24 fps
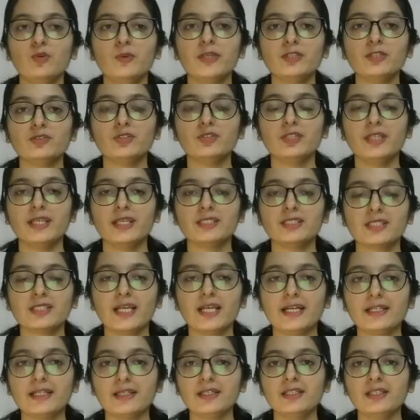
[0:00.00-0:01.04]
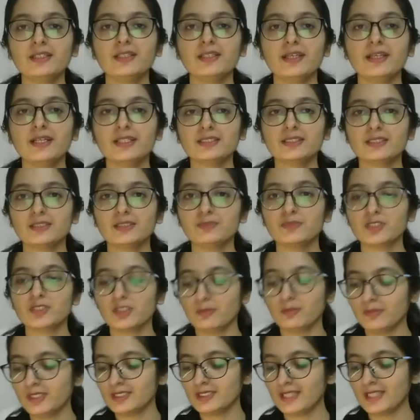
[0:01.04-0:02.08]
to the next category, there are some
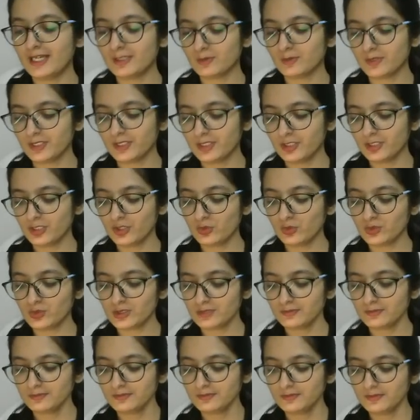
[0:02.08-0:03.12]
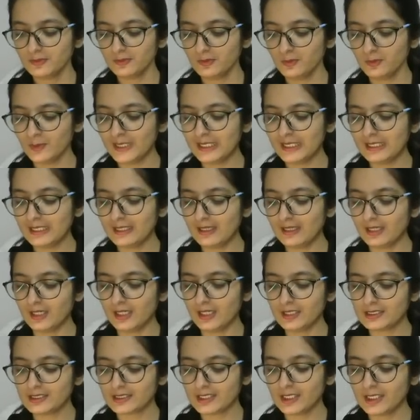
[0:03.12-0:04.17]
summits that were in news.
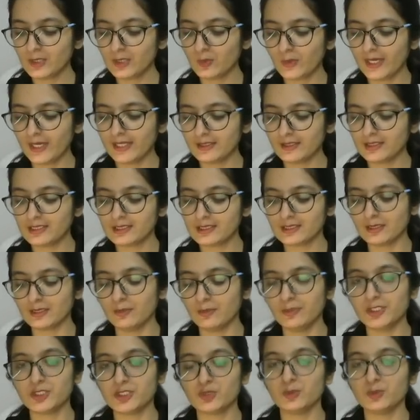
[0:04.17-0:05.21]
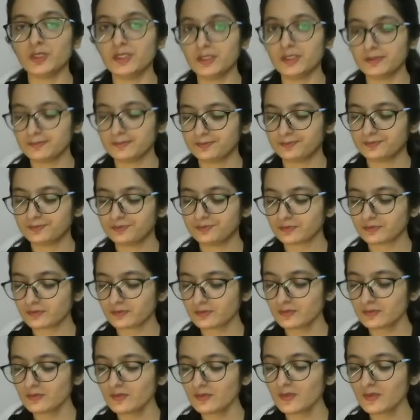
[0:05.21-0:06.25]
We'll see where these summits were.
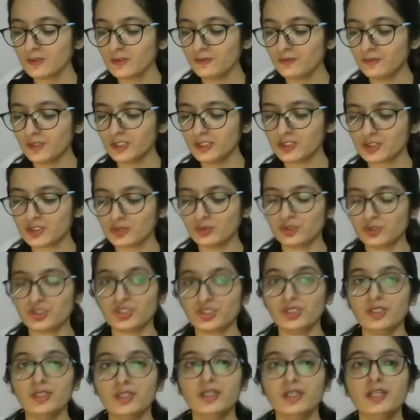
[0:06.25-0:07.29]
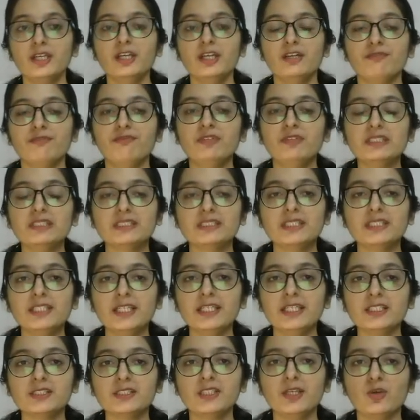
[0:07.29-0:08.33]
First question, which
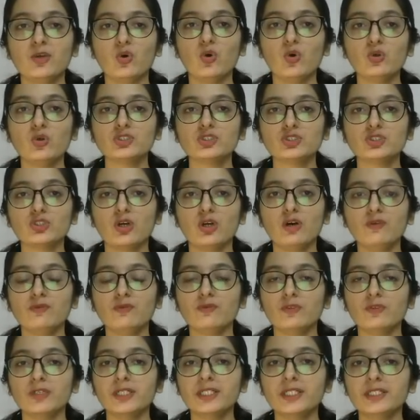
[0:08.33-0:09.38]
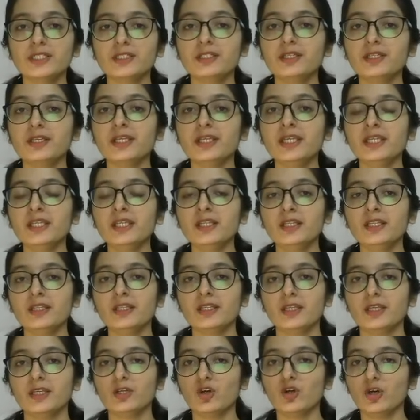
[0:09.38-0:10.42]
city is the host of World Green
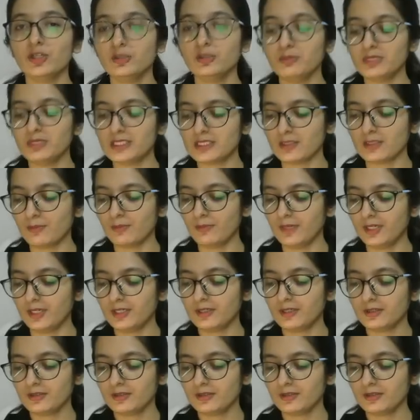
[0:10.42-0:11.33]
Economy Summit?